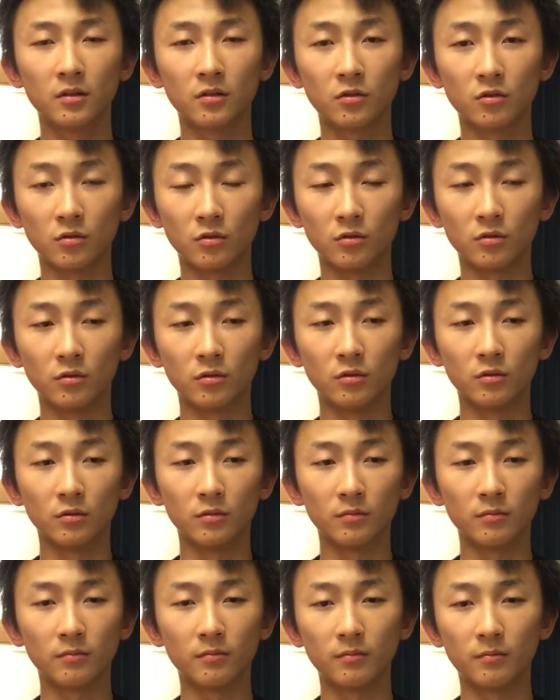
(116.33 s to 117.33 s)
she
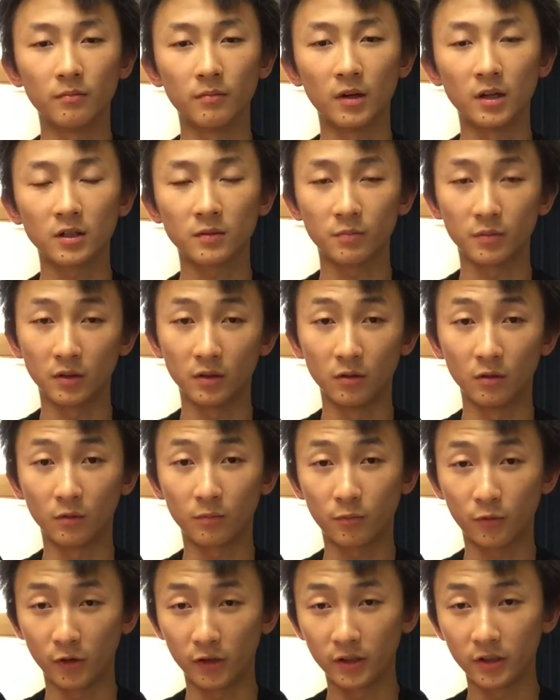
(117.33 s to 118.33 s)
must be
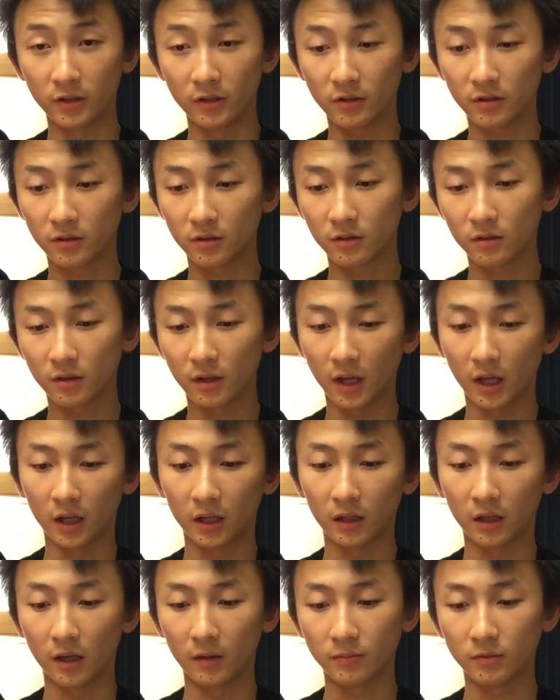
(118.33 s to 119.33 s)
look pretty,
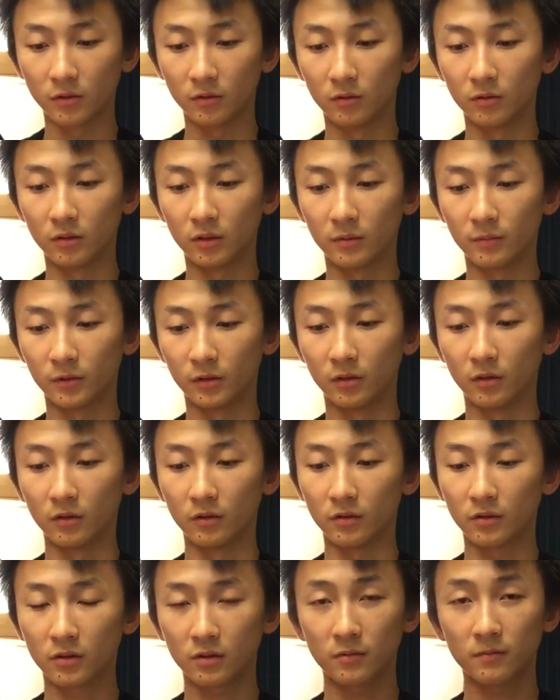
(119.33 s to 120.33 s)
absolutely,
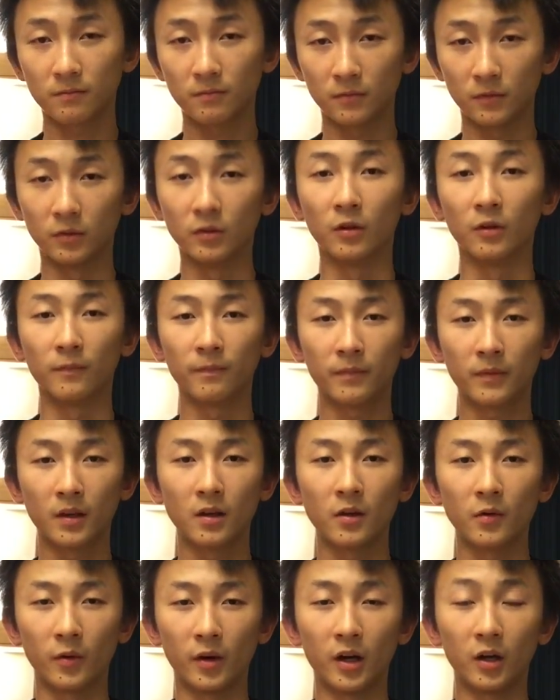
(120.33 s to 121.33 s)
because you know
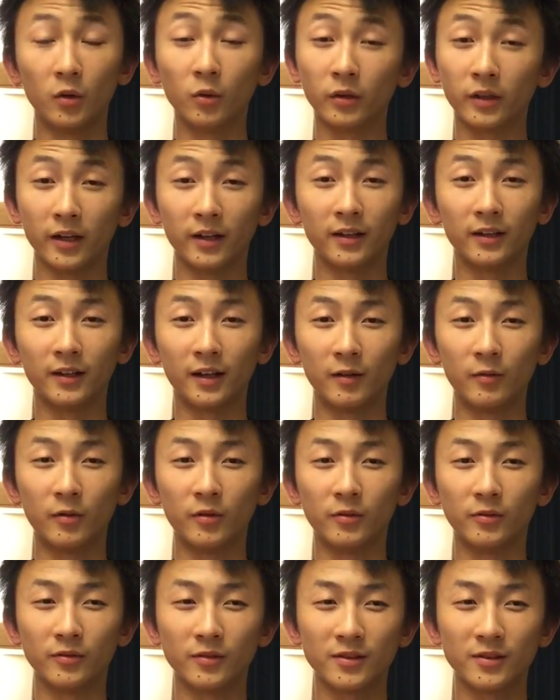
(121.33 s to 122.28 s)
when I look at her, I will